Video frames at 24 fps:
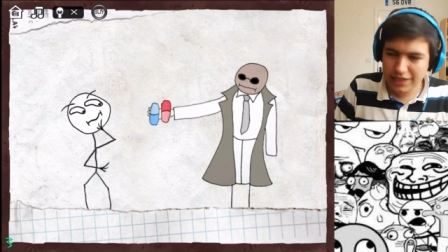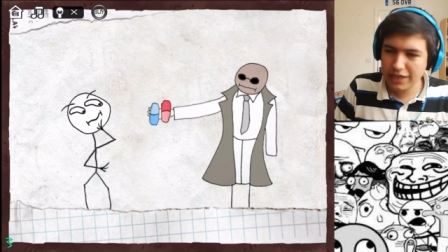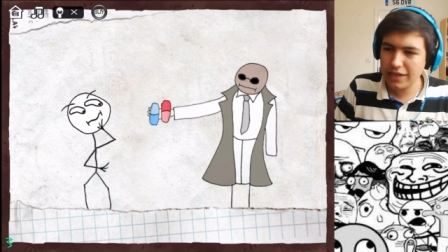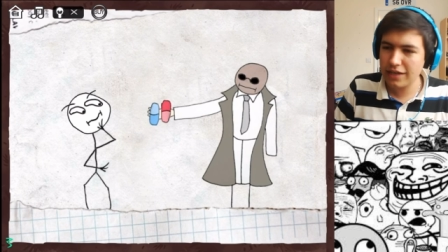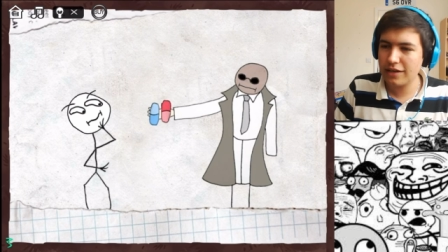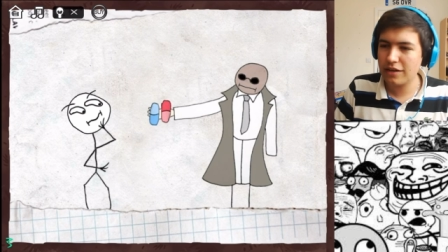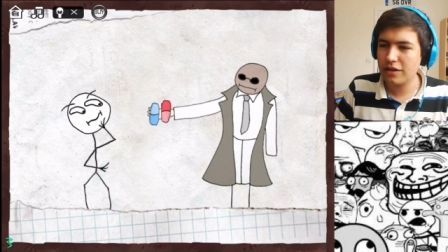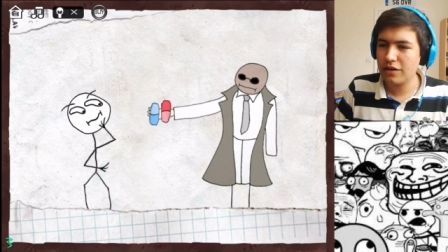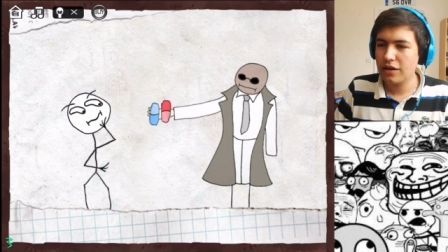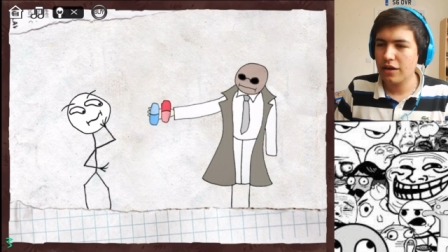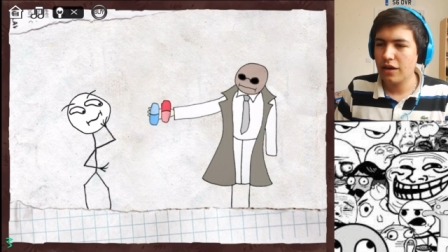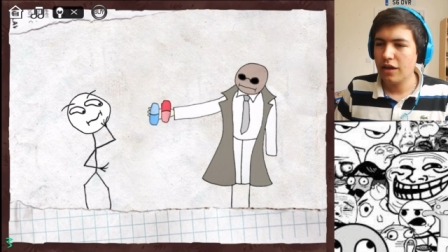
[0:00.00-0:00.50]
Is
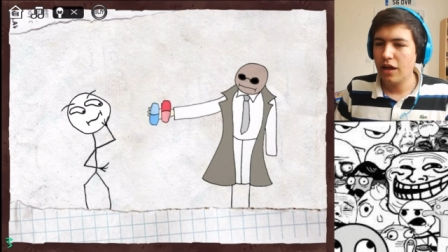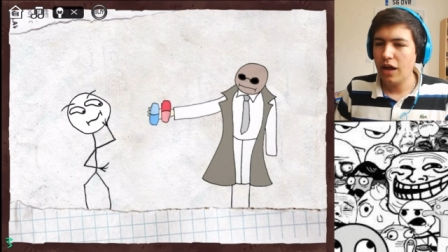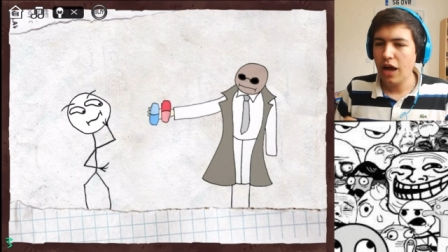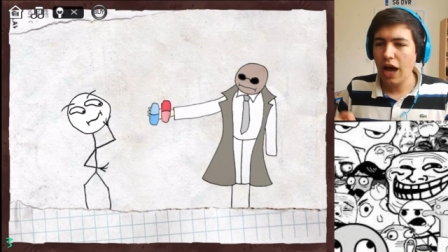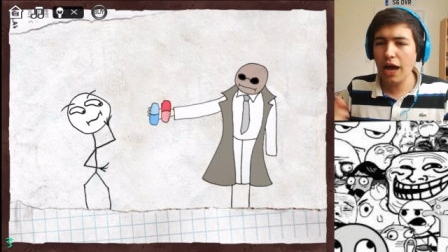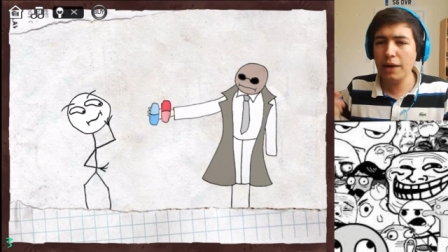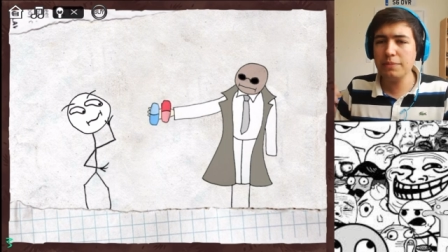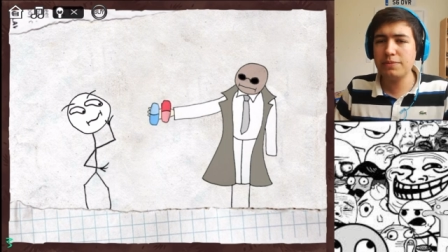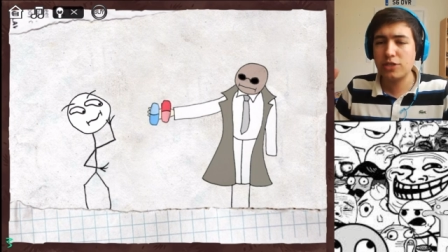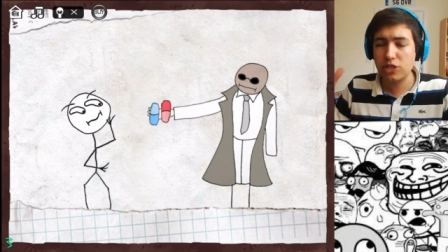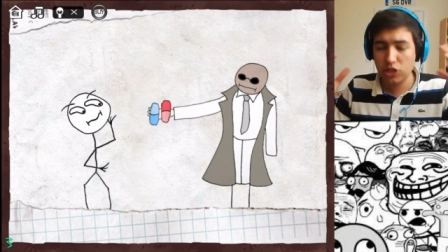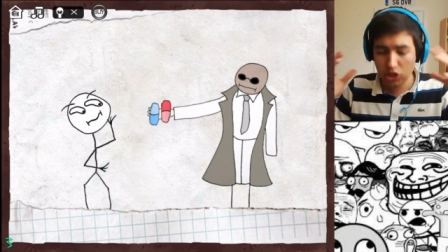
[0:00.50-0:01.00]
it?
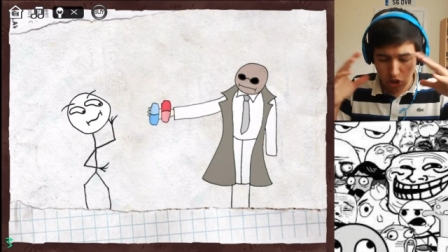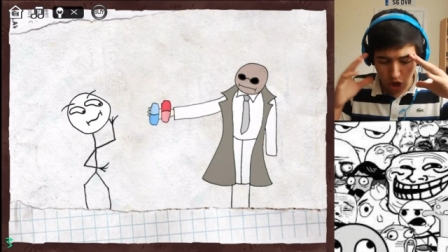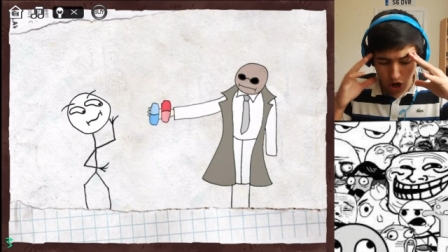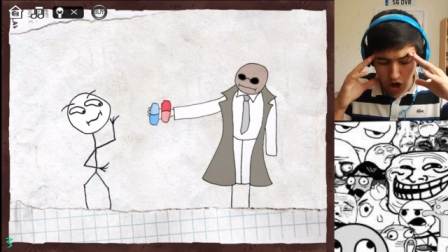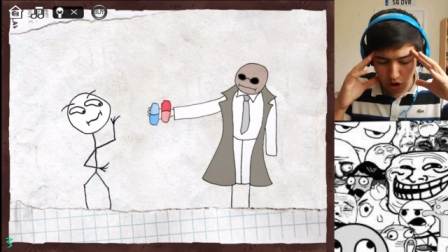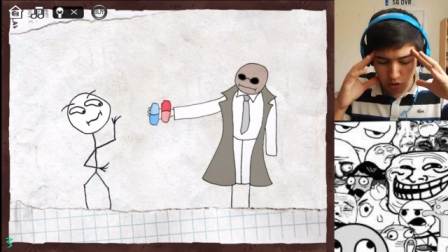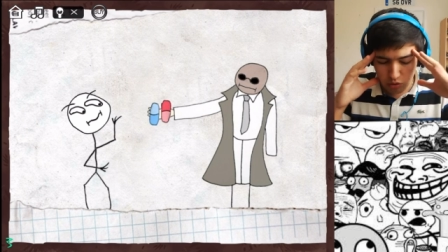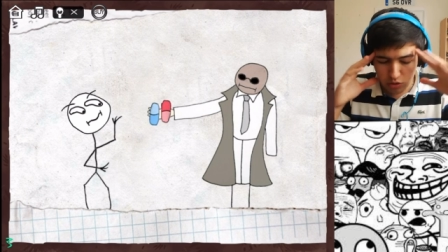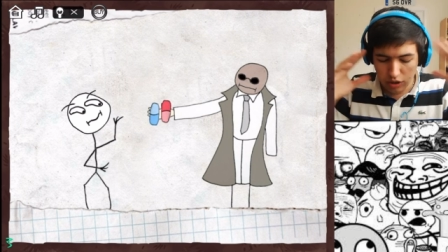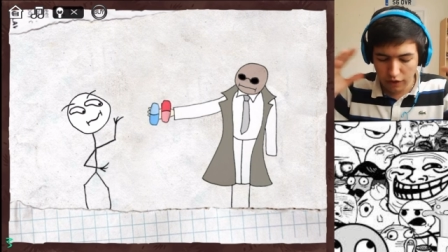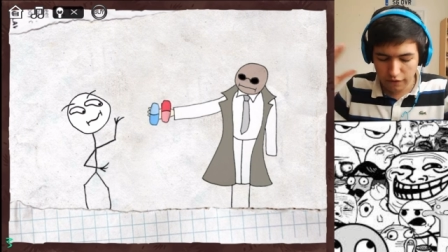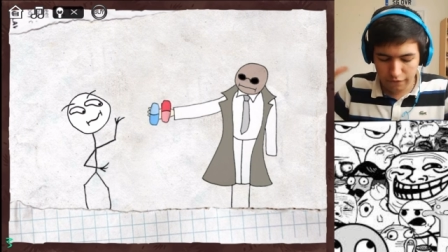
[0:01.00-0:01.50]
I'm
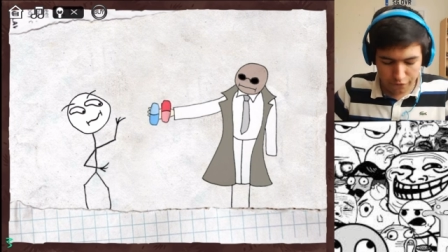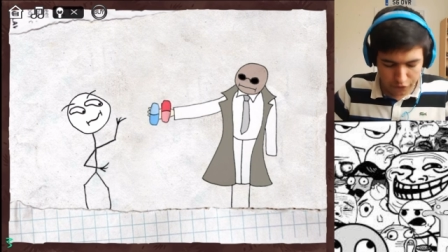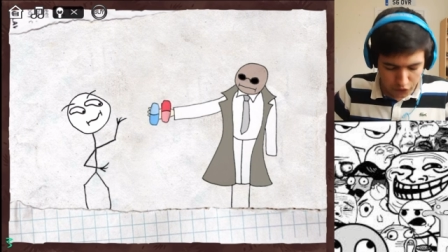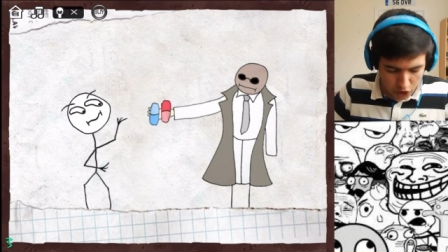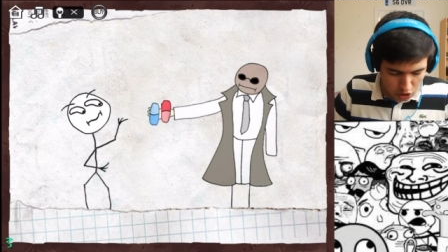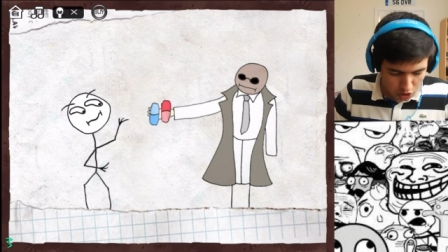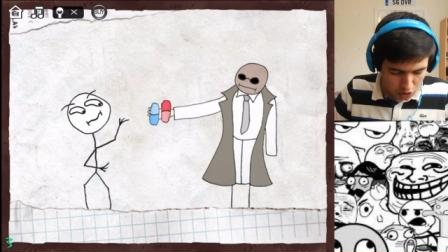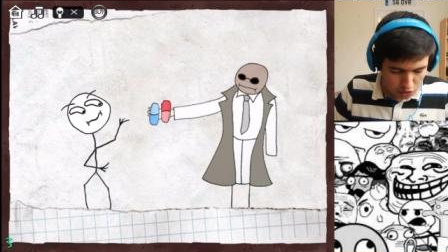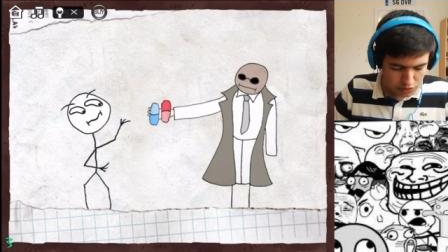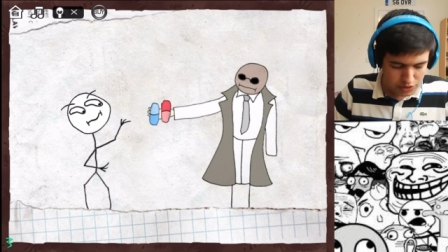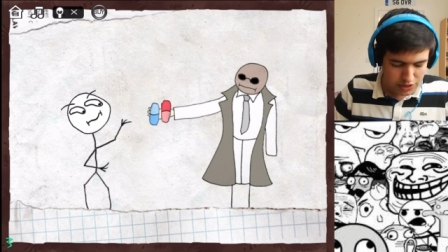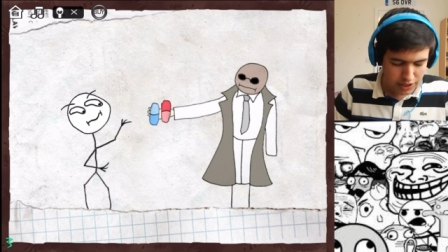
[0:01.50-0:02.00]
so
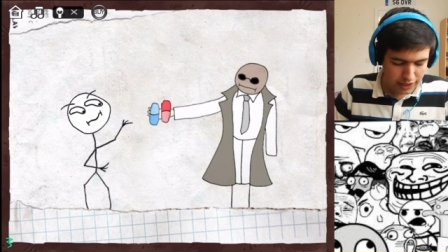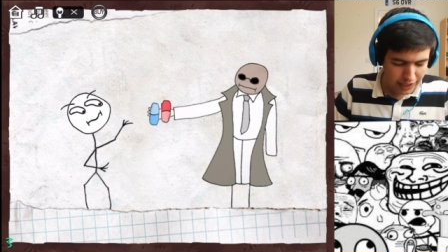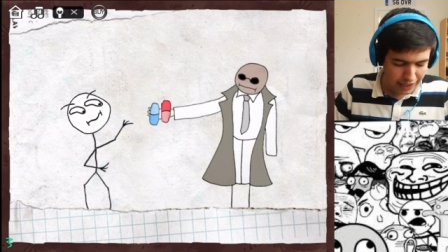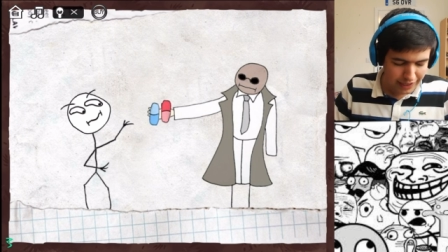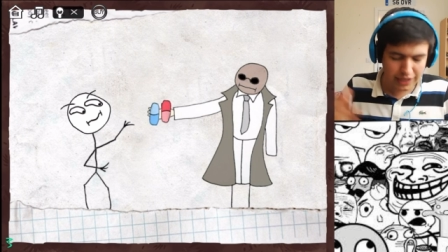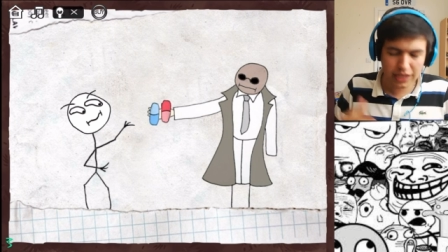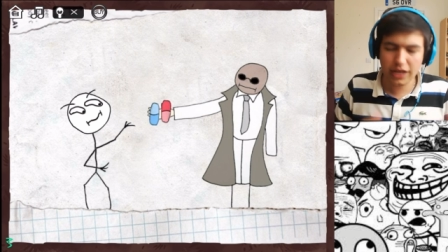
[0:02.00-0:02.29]
confused.